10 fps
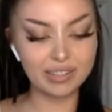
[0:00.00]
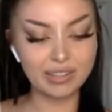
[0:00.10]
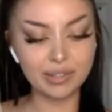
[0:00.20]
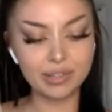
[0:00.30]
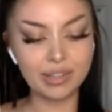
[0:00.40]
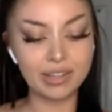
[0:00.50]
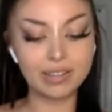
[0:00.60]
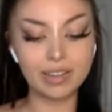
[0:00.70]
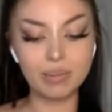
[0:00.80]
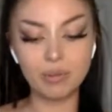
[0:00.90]
and then you can like
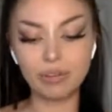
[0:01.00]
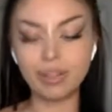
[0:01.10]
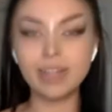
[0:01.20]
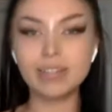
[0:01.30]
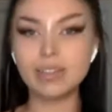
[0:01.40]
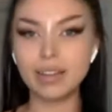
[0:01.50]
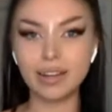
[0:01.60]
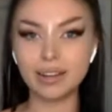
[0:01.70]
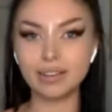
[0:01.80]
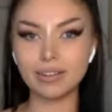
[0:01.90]
get more lettuce in
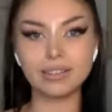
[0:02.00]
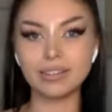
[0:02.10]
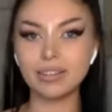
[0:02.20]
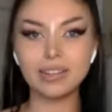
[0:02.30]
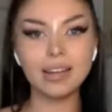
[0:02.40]
there, and